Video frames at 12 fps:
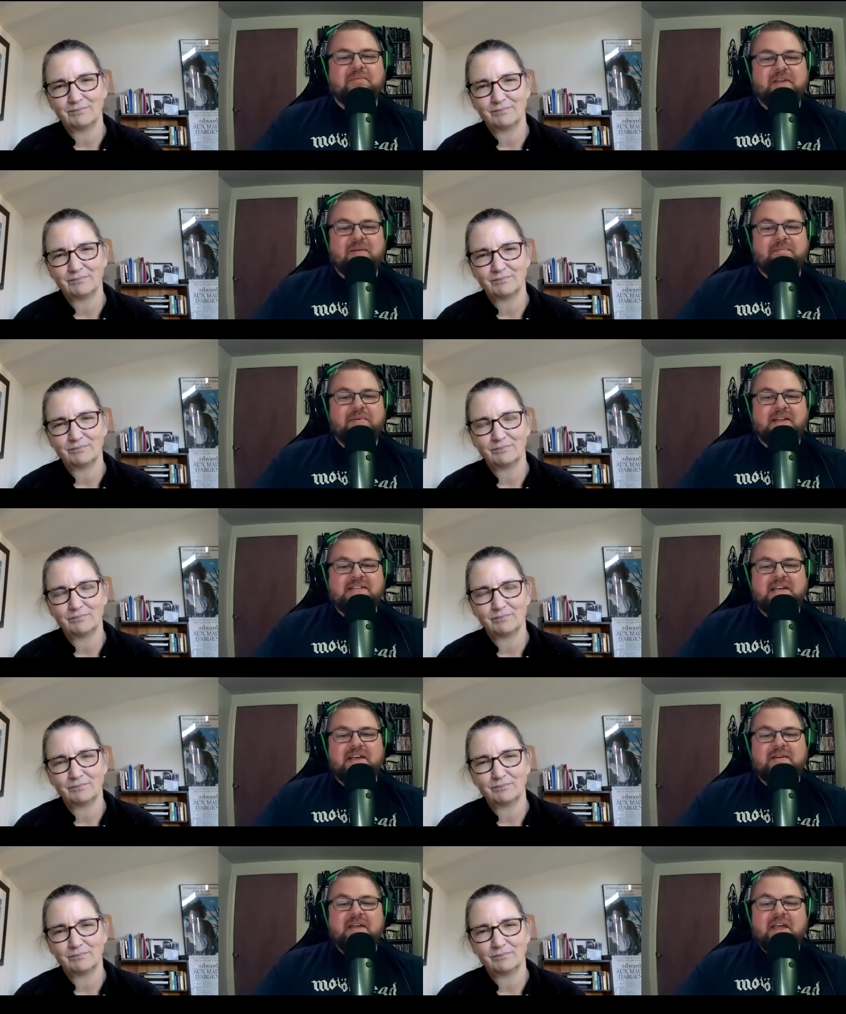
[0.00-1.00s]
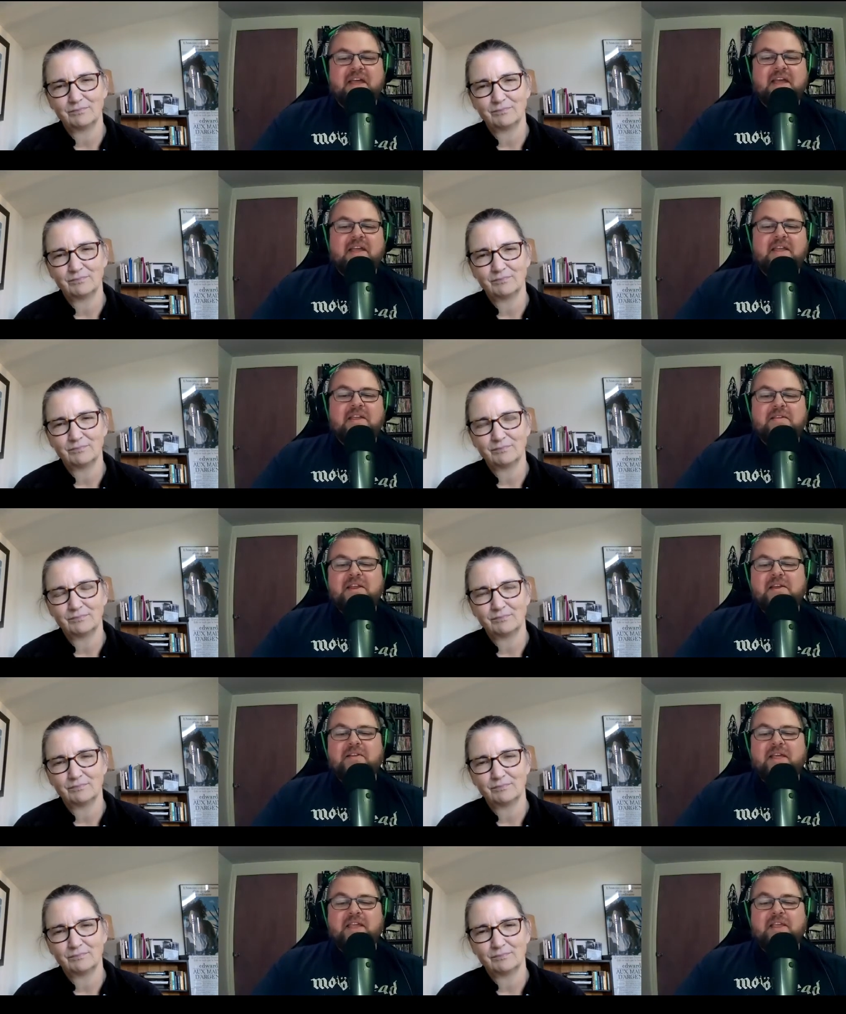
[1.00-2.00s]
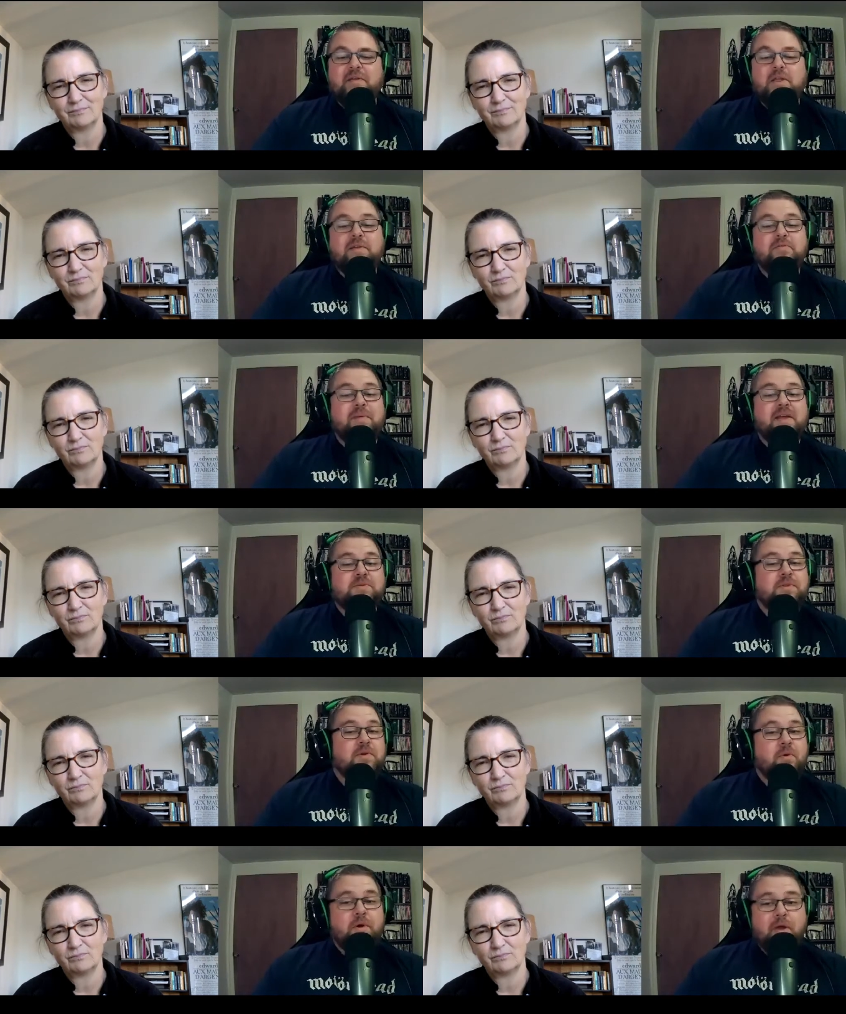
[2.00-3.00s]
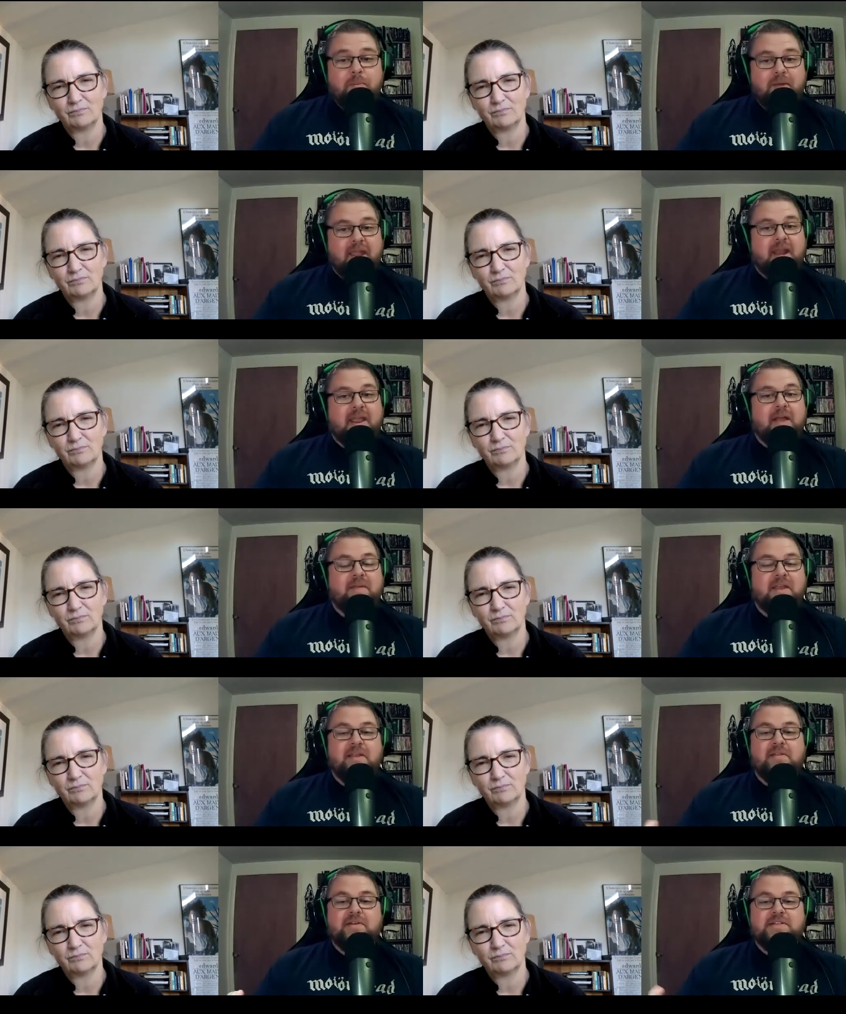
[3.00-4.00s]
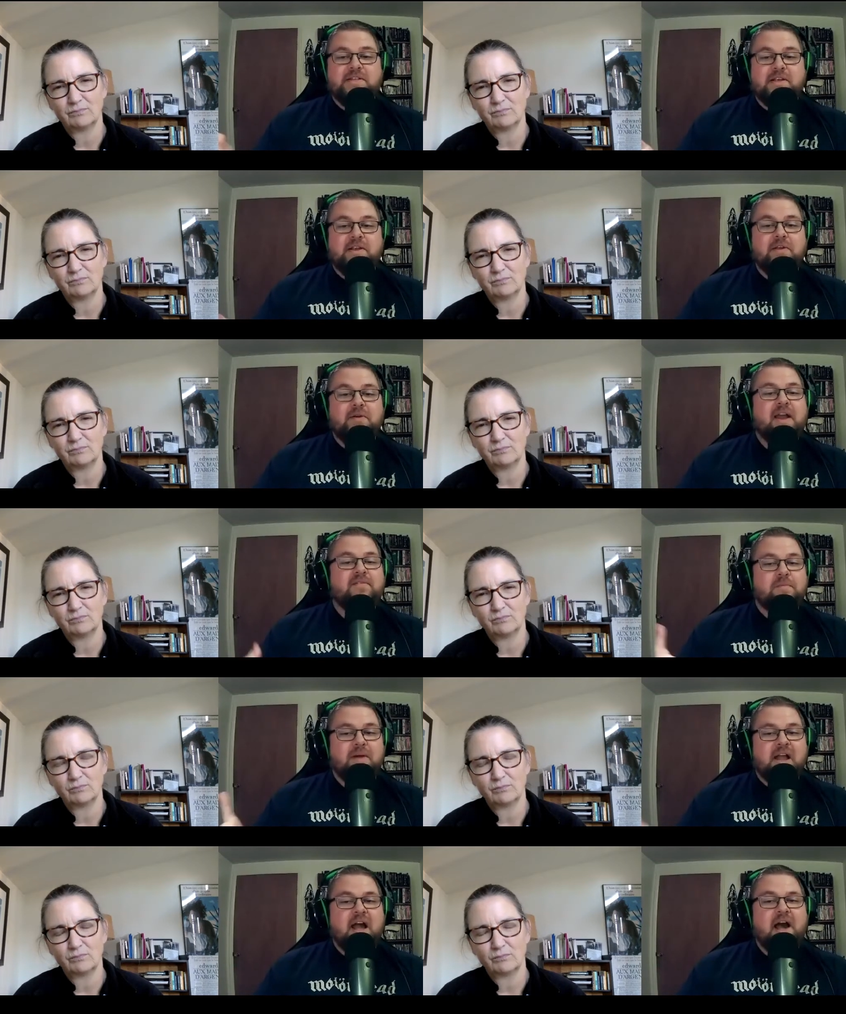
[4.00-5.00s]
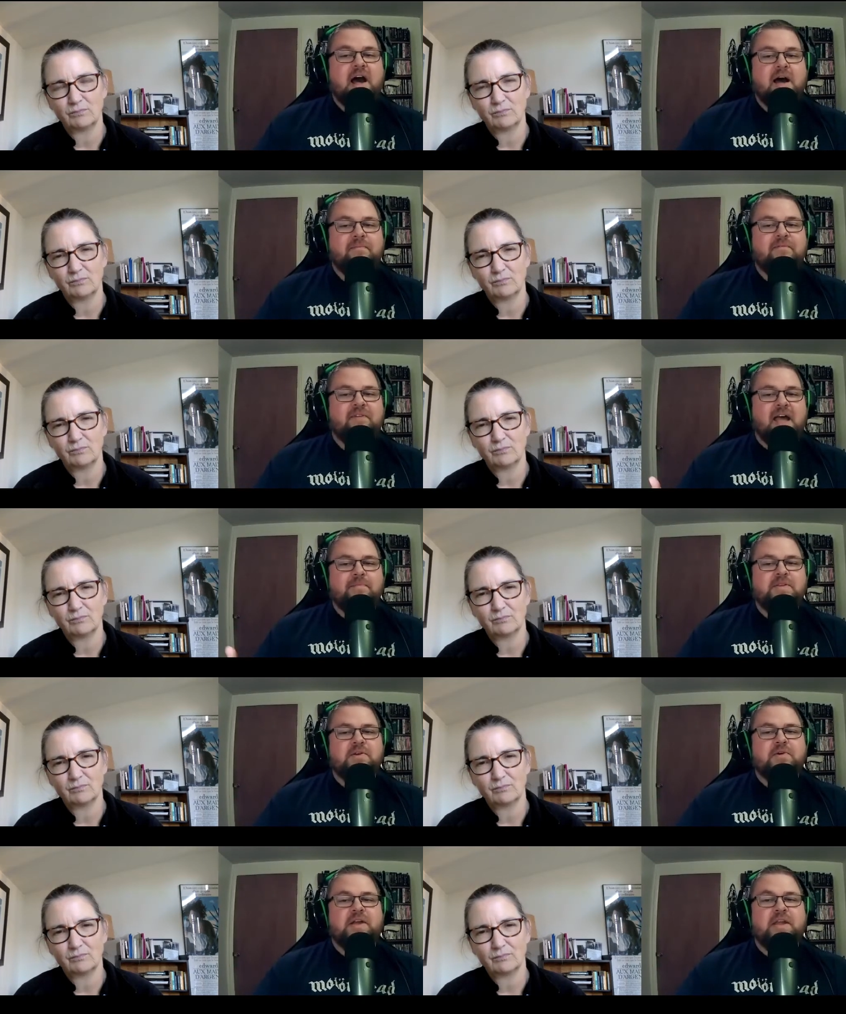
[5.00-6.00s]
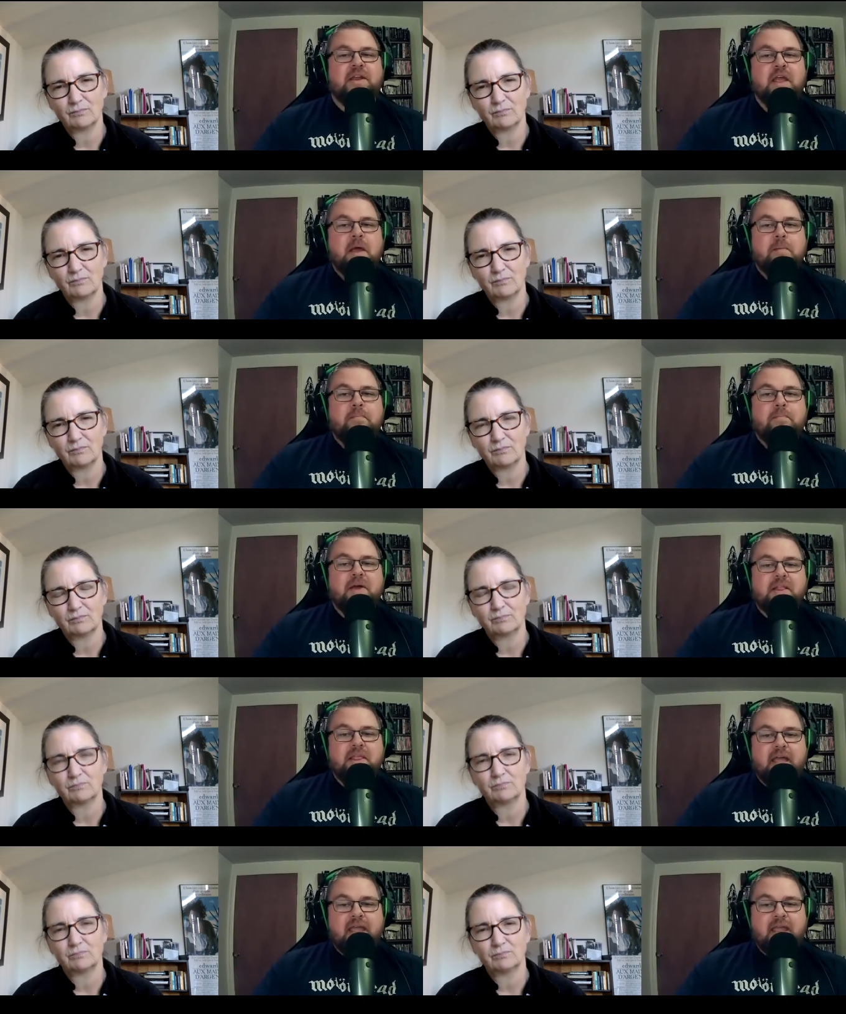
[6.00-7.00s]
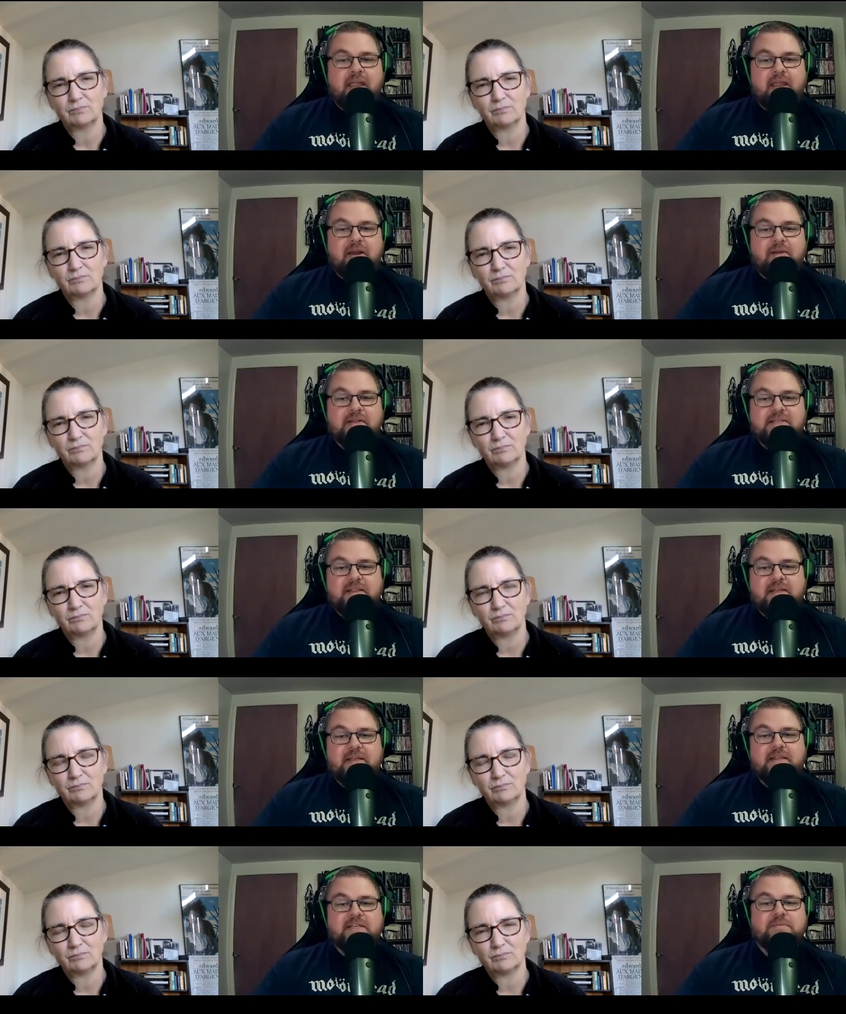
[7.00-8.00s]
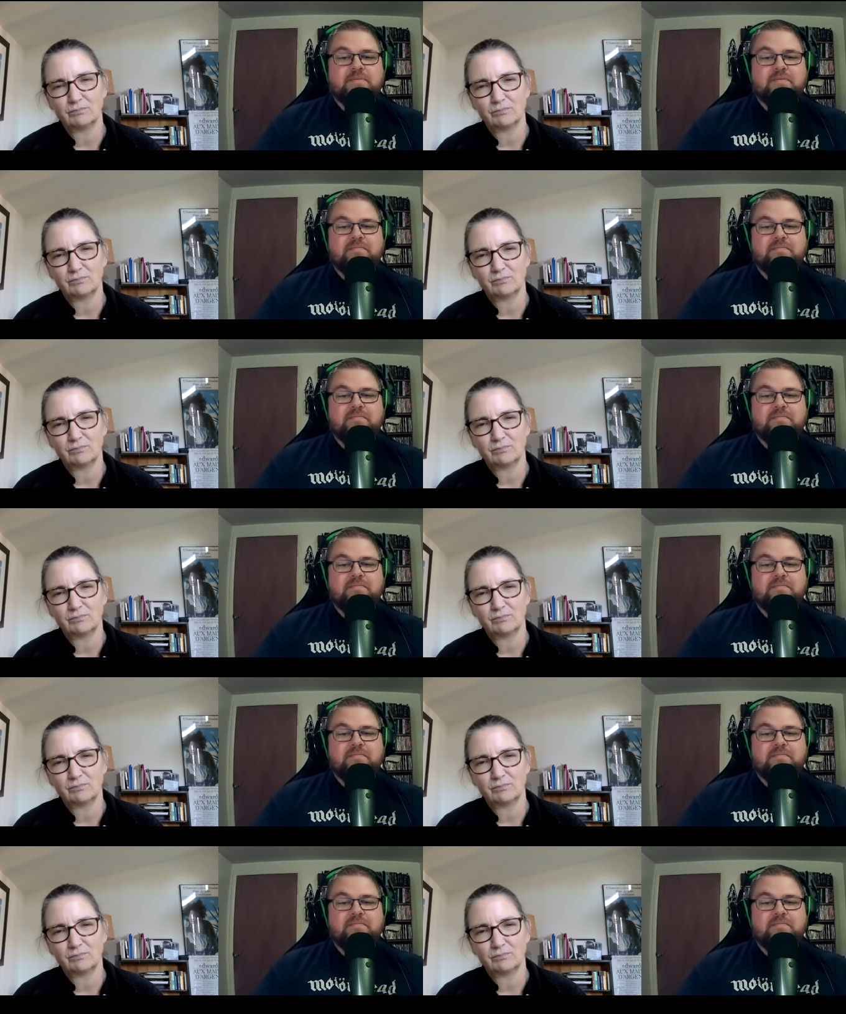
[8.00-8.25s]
Speaker 1: a little bit, but uh, you know, like you, you even mentioned with your oil painting, I mean, you know, there's like you know, kind of a macabre vibe to it, but like you know, it's like the, this.